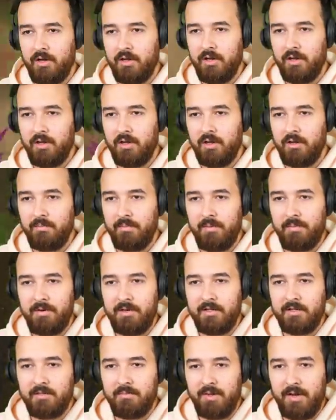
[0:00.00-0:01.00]
Uh, maybe
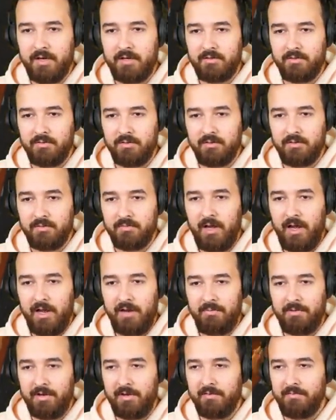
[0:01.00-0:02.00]
just the back door. Ah,
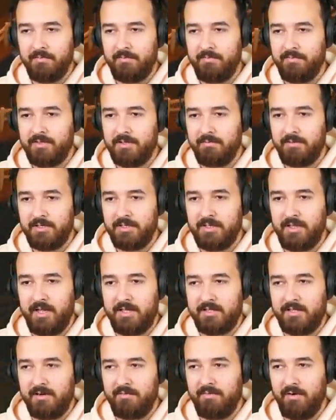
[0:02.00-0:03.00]
here we go. For some reason,
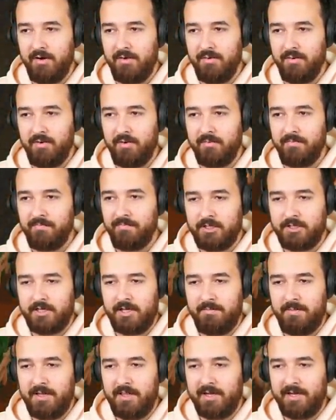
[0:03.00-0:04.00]
that's their front door. Just
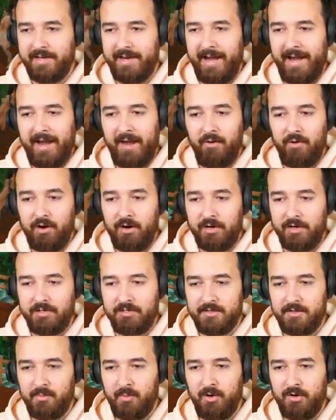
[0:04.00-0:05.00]
give me like an hour. I
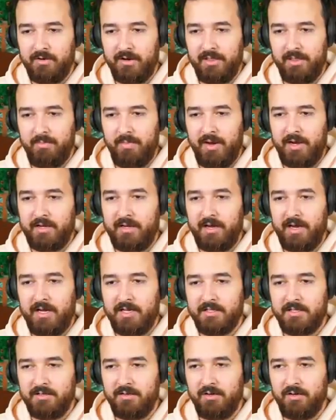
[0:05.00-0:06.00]
just got to walk around the back of your
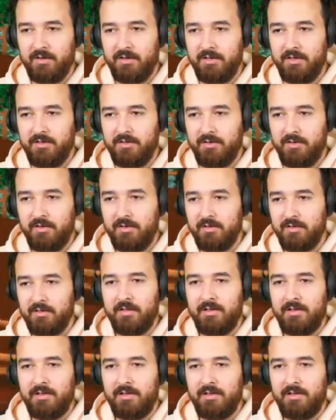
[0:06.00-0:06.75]
house and knock on your door.